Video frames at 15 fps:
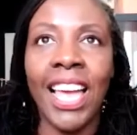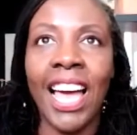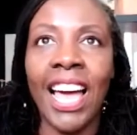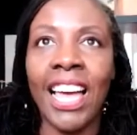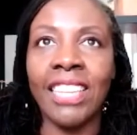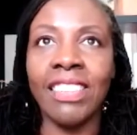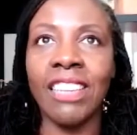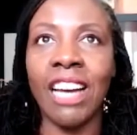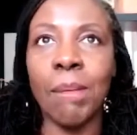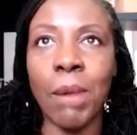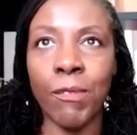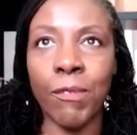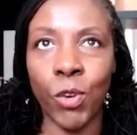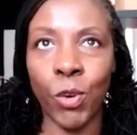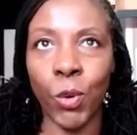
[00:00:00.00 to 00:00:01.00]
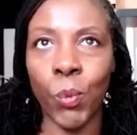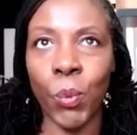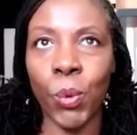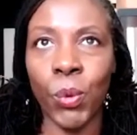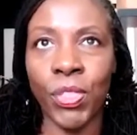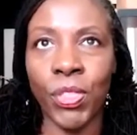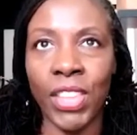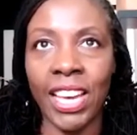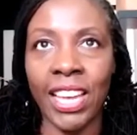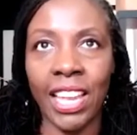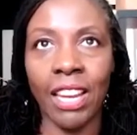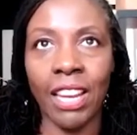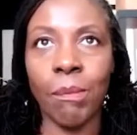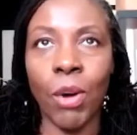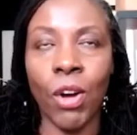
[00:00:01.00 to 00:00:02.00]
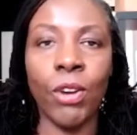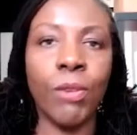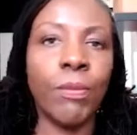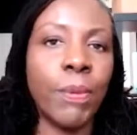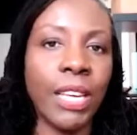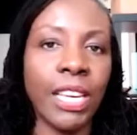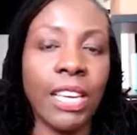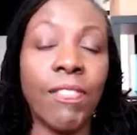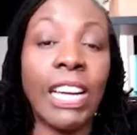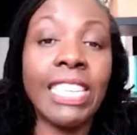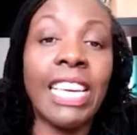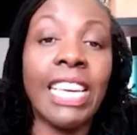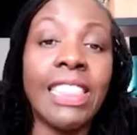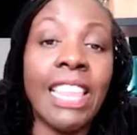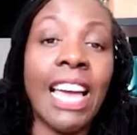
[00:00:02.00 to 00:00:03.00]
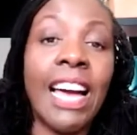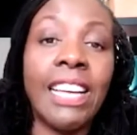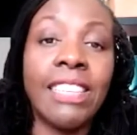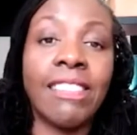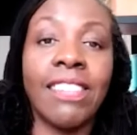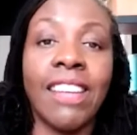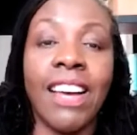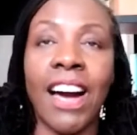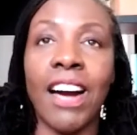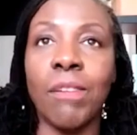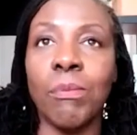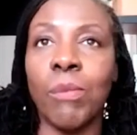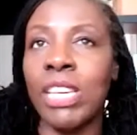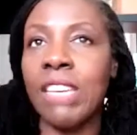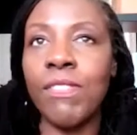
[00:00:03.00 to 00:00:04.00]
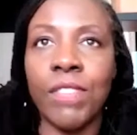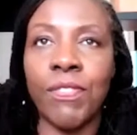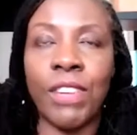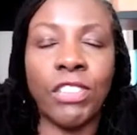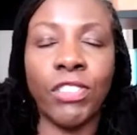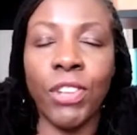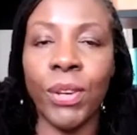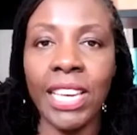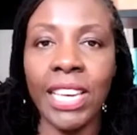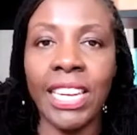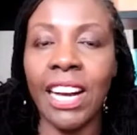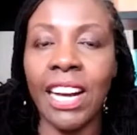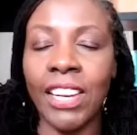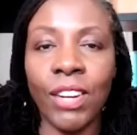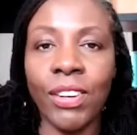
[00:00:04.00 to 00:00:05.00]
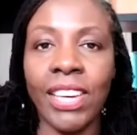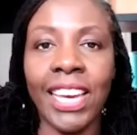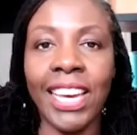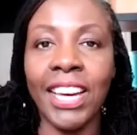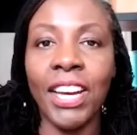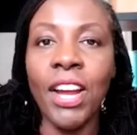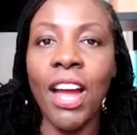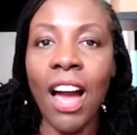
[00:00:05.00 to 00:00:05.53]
and I'm up for an award there. And I'm hoping if I get that, even if I don't get it, I don't care.